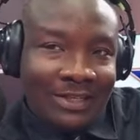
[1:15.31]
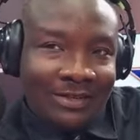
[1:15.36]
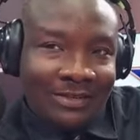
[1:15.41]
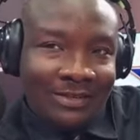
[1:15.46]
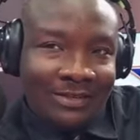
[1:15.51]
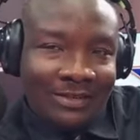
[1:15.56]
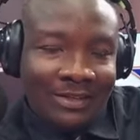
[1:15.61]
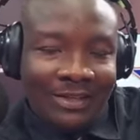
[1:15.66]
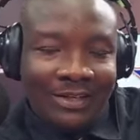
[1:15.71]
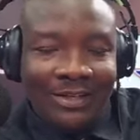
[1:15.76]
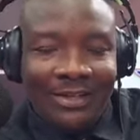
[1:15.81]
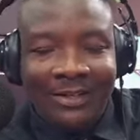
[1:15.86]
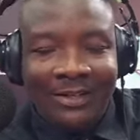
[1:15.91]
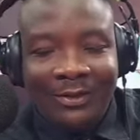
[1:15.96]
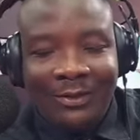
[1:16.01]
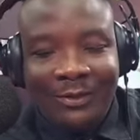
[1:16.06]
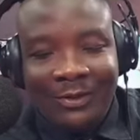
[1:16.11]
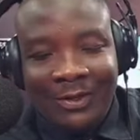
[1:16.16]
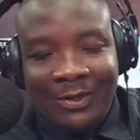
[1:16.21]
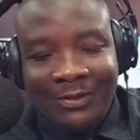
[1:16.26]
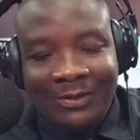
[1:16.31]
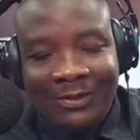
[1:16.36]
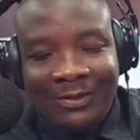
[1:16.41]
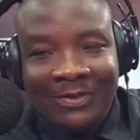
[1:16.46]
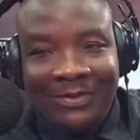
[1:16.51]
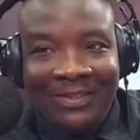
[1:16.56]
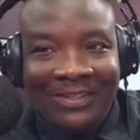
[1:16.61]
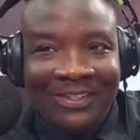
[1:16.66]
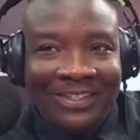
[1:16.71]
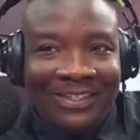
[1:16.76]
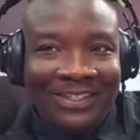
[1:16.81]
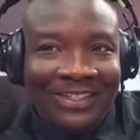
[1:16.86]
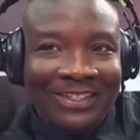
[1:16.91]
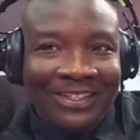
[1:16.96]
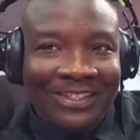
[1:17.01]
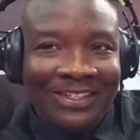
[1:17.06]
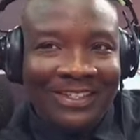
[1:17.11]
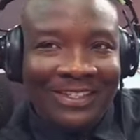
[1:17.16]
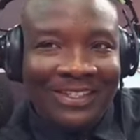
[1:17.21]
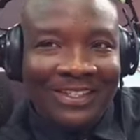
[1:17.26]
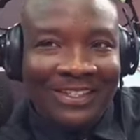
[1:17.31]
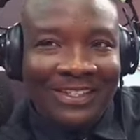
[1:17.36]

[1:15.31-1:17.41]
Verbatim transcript: Court, you lie. Even Talk when they are on vacation, they still